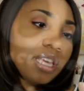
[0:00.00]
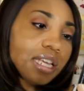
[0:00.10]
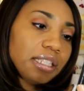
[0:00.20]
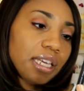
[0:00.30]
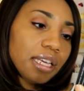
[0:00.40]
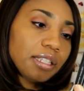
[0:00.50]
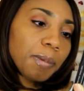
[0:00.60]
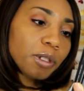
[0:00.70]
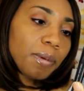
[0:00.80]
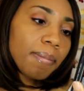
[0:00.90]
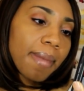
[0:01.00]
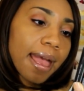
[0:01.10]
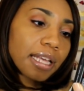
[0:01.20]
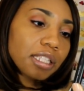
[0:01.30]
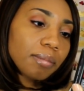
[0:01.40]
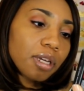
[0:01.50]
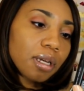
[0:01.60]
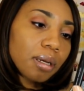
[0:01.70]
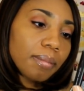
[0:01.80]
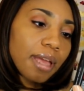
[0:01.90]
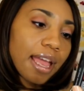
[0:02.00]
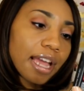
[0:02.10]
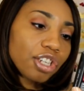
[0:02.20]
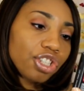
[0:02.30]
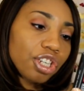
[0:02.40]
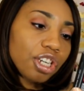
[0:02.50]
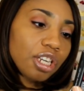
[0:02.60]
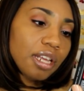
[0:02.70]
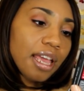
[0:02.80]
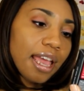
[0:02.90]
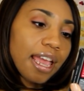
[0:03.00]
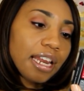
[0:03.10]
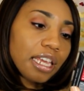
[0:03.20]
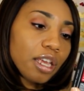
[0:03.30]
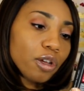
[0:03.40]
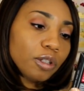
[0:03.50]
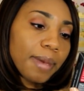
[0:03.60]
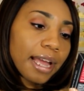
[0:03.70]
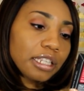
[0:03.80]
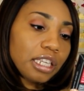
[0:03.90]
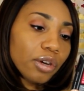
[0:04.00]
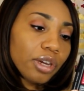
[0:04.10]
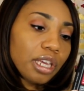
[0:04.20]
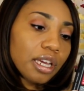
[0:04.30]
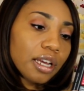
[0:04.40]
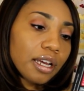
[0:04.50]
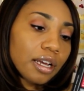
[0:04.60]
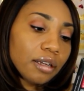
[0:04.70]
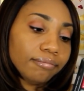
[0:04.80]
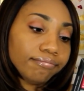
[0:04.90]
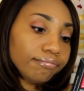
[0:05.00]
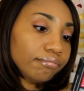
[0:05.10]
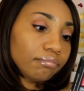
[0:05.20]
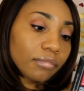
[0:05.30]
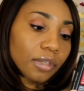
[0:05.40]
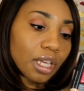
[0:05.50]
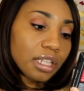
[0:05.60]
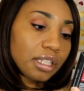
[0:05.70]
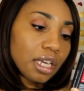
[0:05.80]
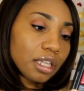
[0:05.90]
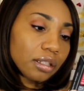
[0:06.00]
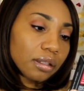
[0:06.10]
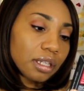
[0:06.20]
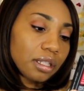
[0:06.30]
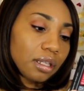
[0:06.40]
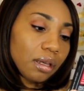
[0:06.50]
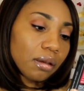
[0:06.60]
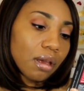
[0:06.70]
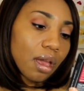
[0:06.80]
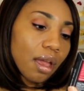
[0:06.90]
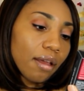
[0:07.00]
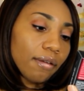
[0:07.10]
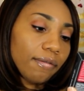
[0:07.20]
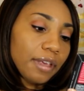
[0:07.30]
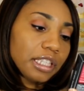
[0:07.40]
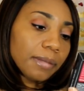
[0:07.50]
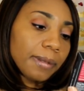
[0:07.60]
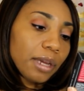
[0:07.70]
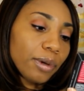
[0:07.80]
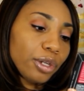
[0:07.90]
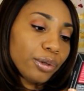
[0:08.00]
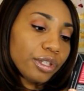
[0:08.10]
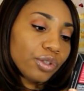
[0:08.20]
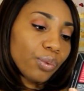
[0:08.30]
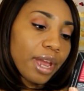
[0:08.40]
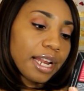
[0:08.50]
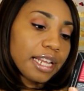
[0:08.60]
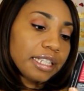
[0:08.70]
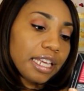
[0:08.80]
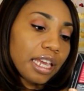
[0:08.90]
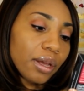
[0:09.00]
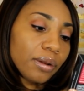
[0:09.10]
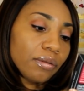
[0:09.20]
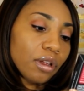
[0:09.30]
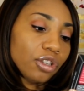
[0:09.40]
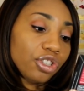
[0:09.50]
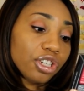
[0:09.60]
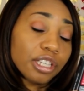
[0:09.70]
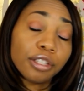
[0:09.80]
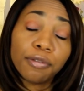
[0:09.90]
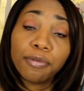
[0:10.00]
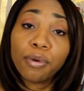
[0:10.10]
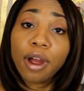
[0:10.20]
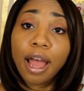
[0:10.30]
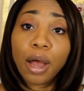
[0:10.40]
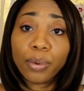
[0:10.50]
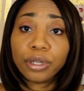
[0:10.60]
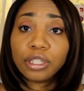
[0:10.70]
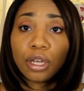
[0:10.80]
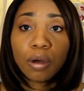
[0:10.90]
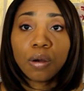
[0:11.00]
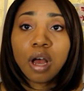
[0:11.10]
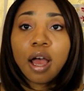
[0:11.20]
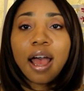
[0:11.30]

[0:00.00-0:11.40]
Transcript: this is supposed to be maximum action, and it kills bacteria. It says, let's see, visibly reduces redness in just 4 hours. So